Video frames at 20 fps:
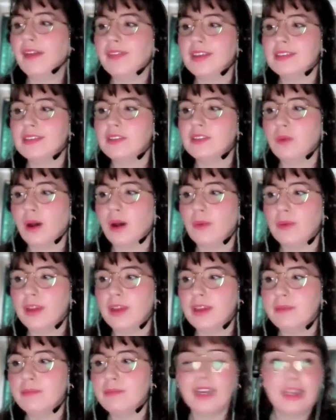and this is what
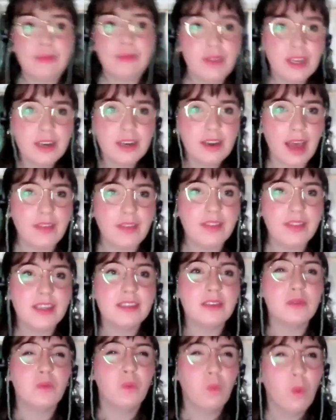we believe in and
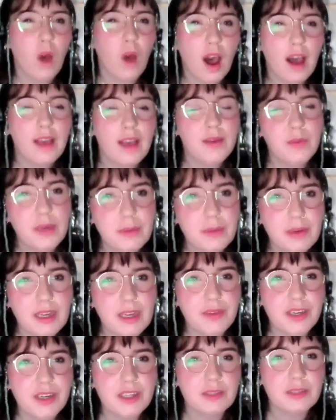this is why we
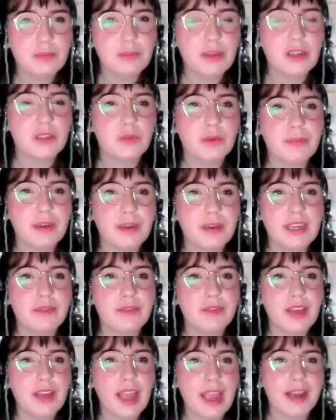believe in it, because we
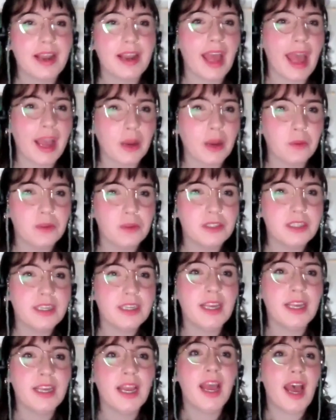believe in
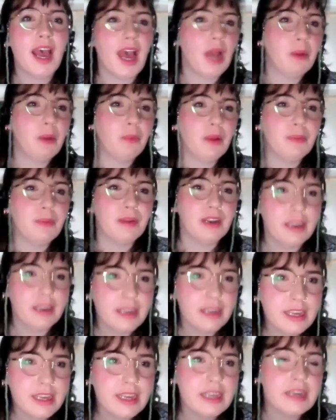equity and we
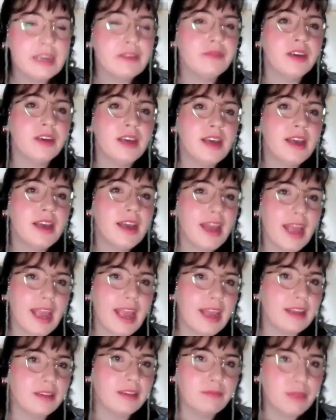believe
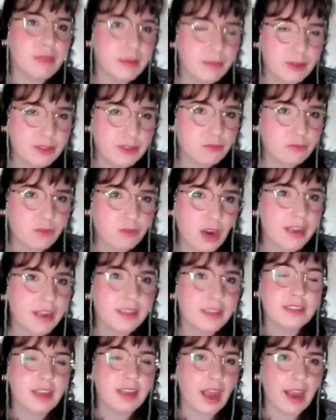in people's
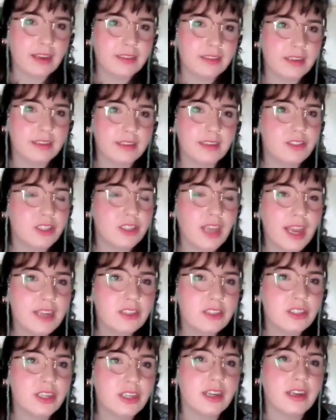rights to access
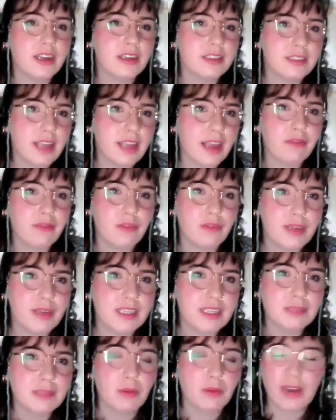education in a safe and
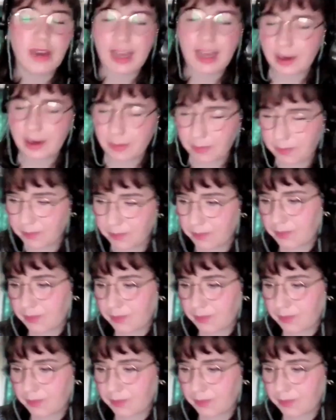peaceable way,